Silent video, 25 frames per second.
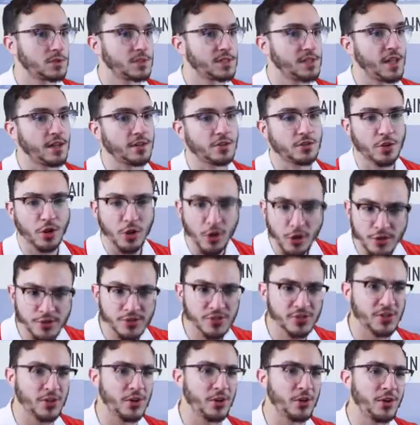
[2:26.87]

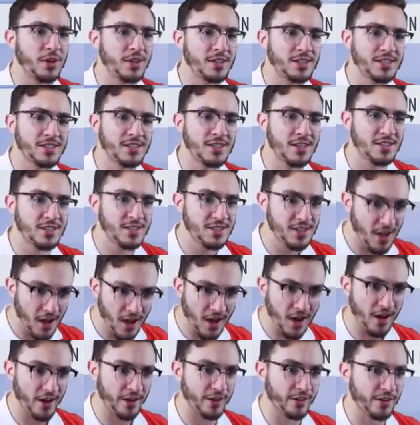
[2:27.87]
Santoso and
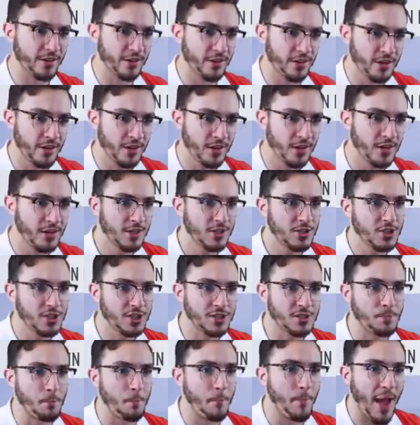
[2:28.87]
Cesar
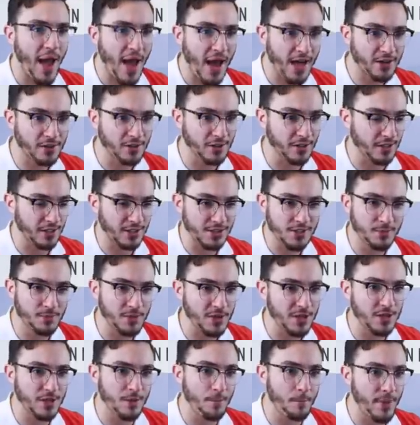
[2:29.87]
just battling to
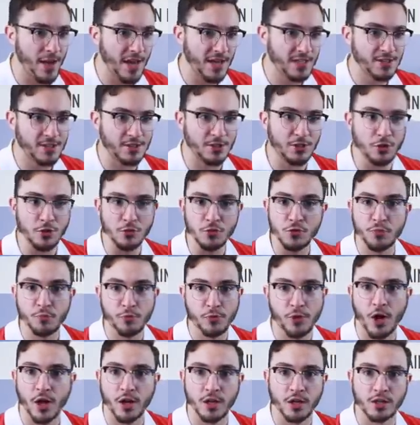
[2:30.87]
be the best youth
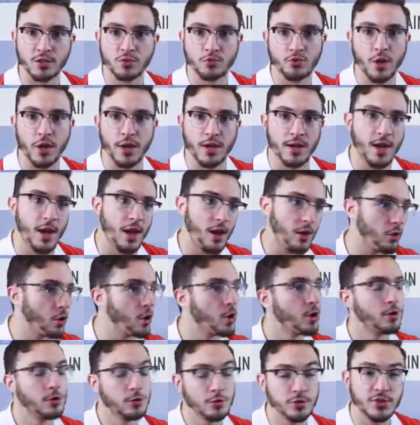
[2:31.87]
product right now.
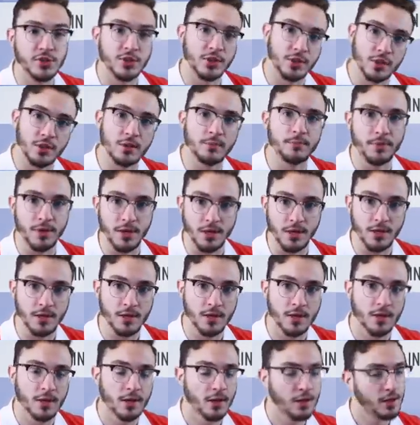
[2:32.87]
Who's it gonna be?